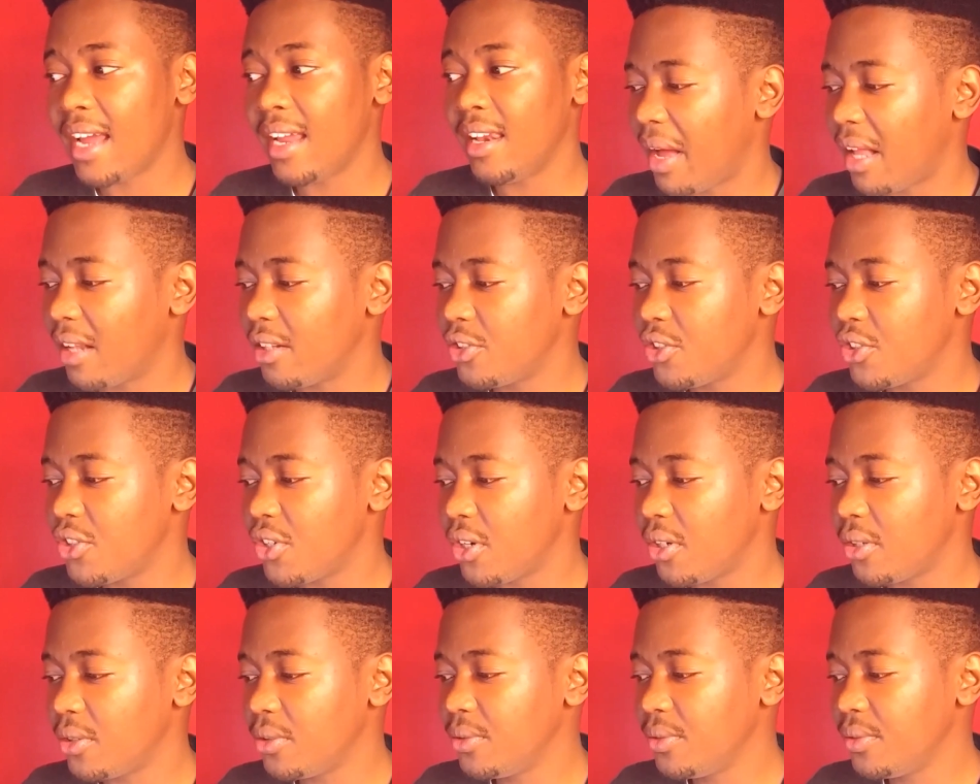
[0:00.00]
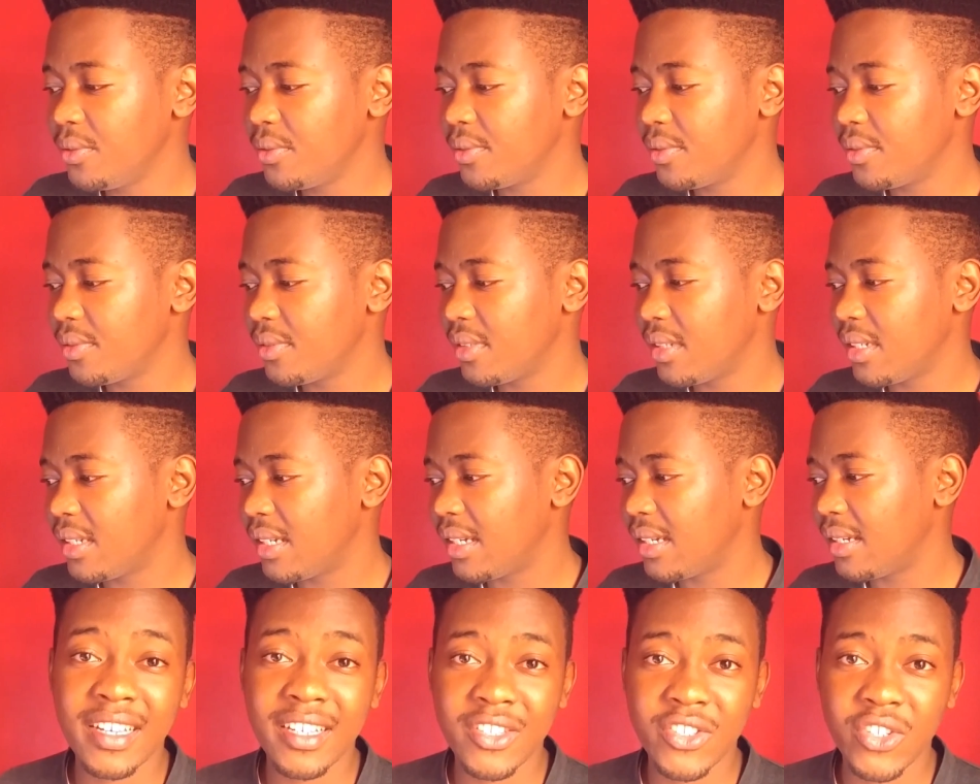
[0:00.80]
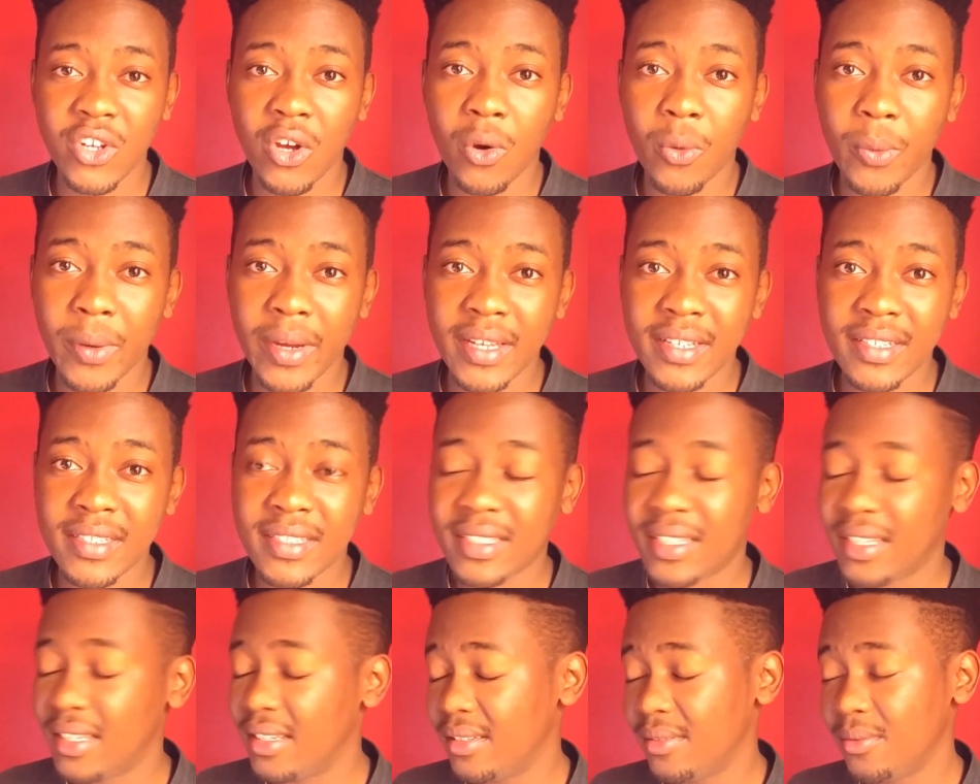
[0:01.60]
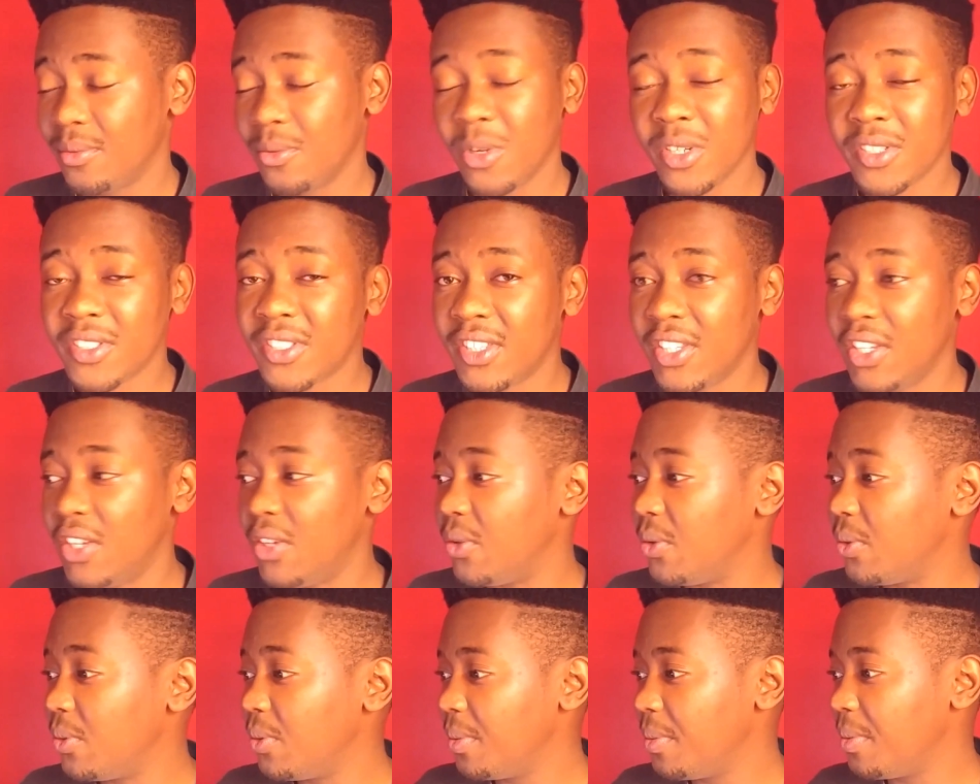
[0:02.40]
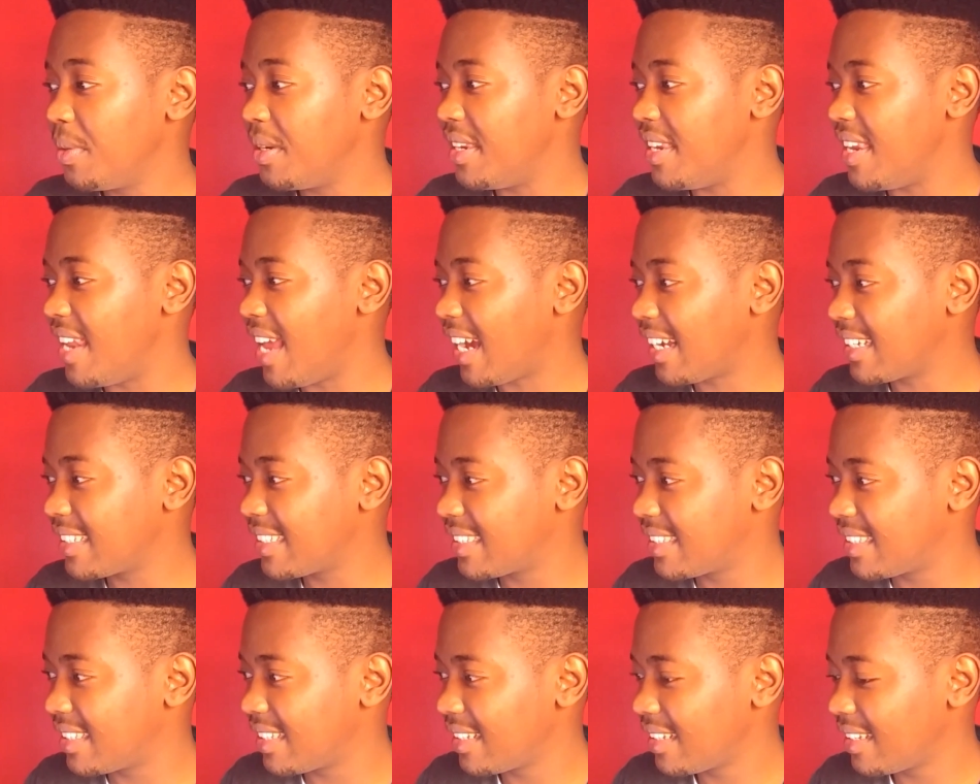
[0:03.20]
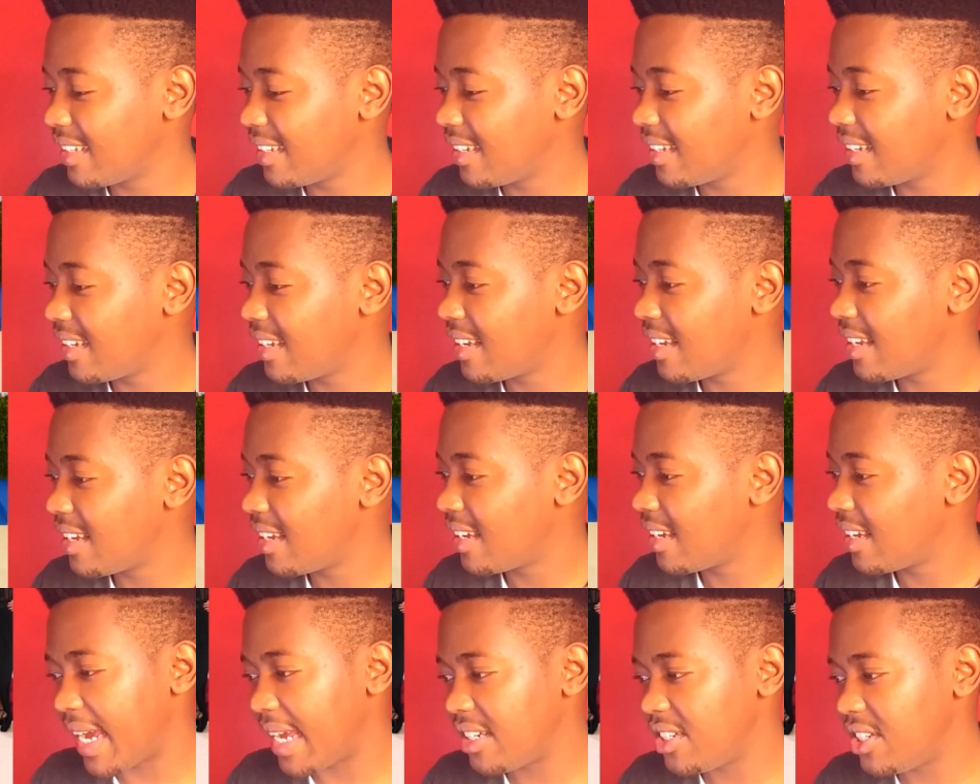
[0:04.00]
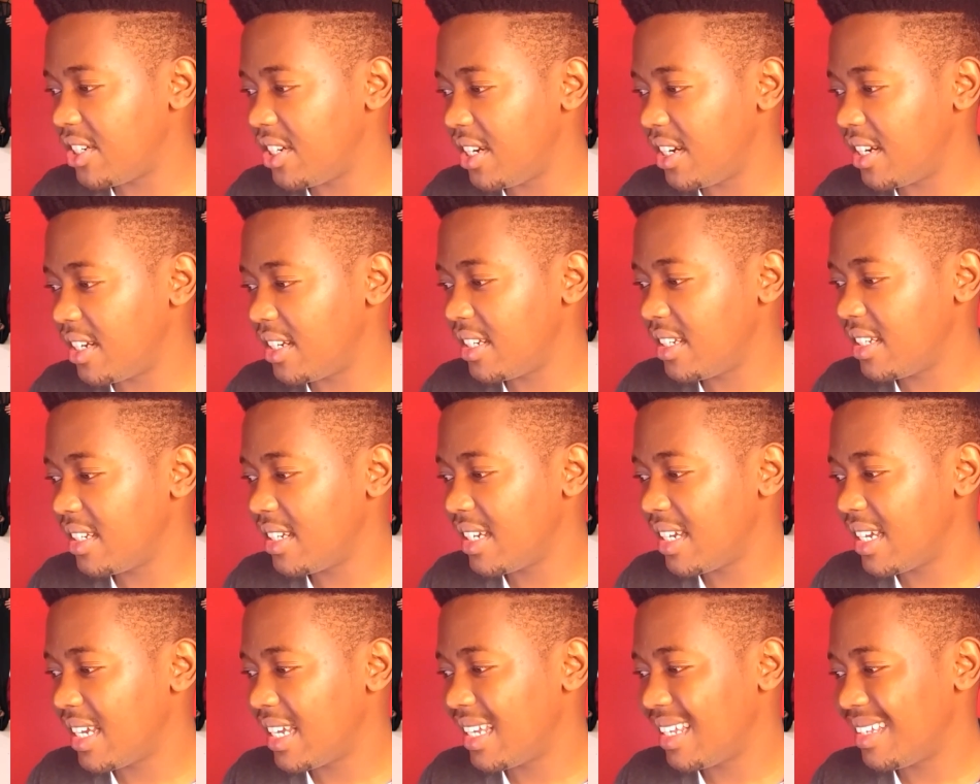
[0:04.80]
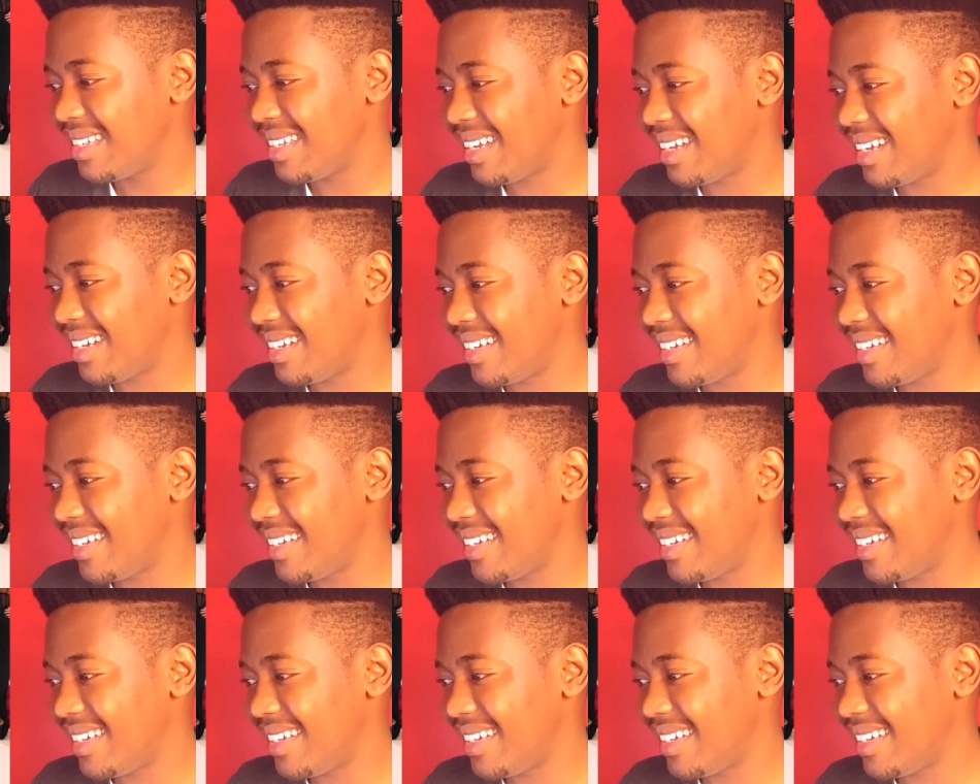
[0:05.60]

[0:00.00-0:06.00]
Gwyneth Paltrow, basic as always. What's new? Next, Kim Kardashian.